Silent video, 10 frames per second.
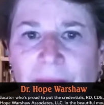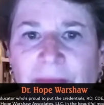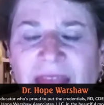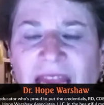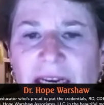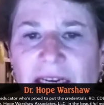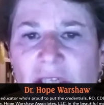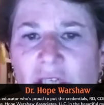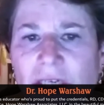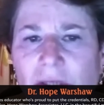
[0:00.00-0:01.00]

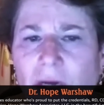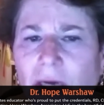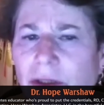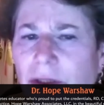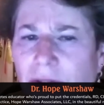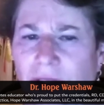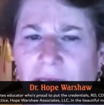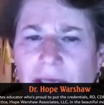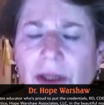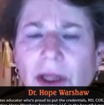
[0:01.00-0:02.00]
Drs.
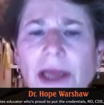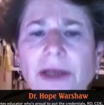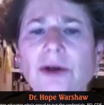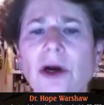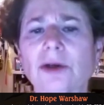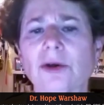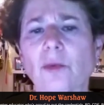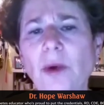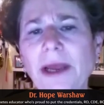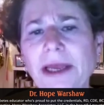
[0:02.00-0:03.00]
Hill and Dr.
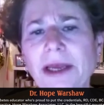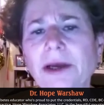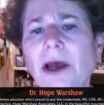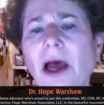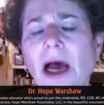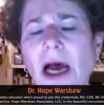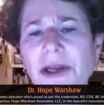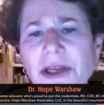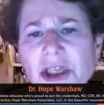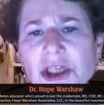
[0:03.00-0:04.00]
Wing
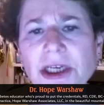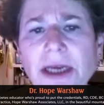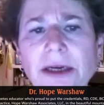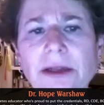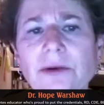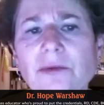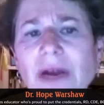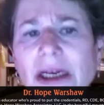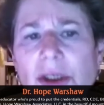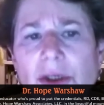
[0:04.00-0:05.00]
initiated the
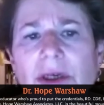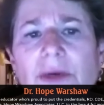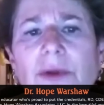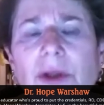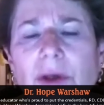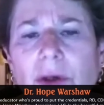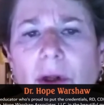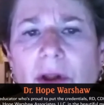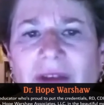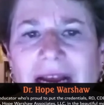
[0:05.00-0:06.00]
registry with the goal
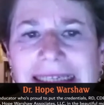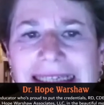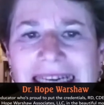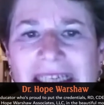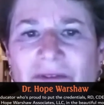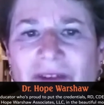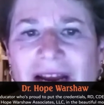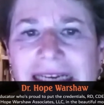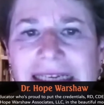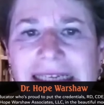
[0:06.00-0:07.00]
of
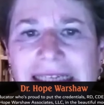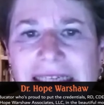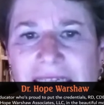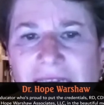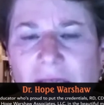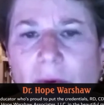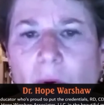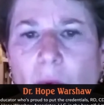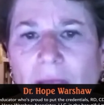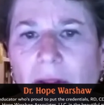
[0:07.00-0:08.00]
identifying successful
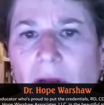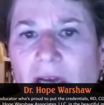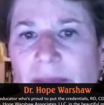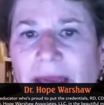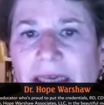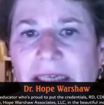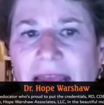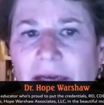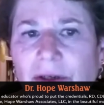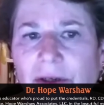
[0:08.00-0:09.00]
weight loss
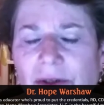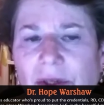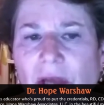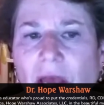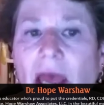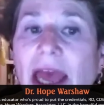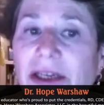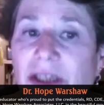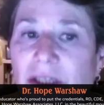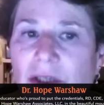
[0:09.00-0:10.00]
maintainers and to
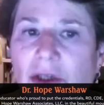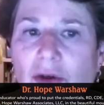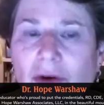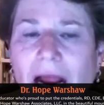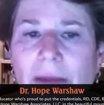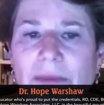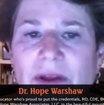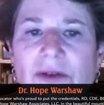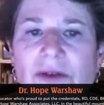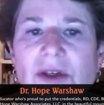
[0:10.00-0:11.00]
describe their
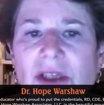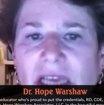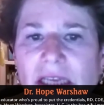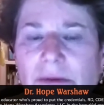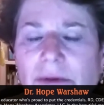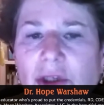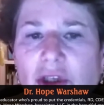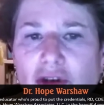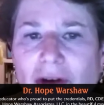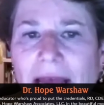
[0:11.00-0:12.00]
successful
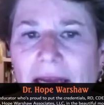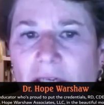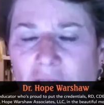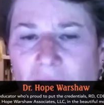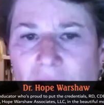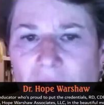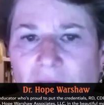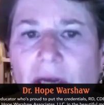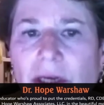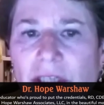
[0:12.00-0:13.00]
strategies
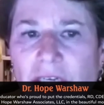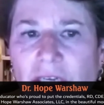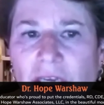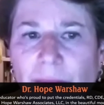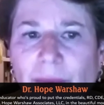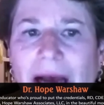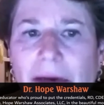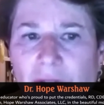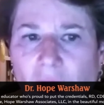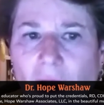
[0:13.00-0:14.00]
to keep pounds
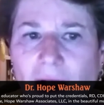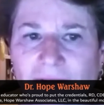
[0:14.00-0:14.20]
off.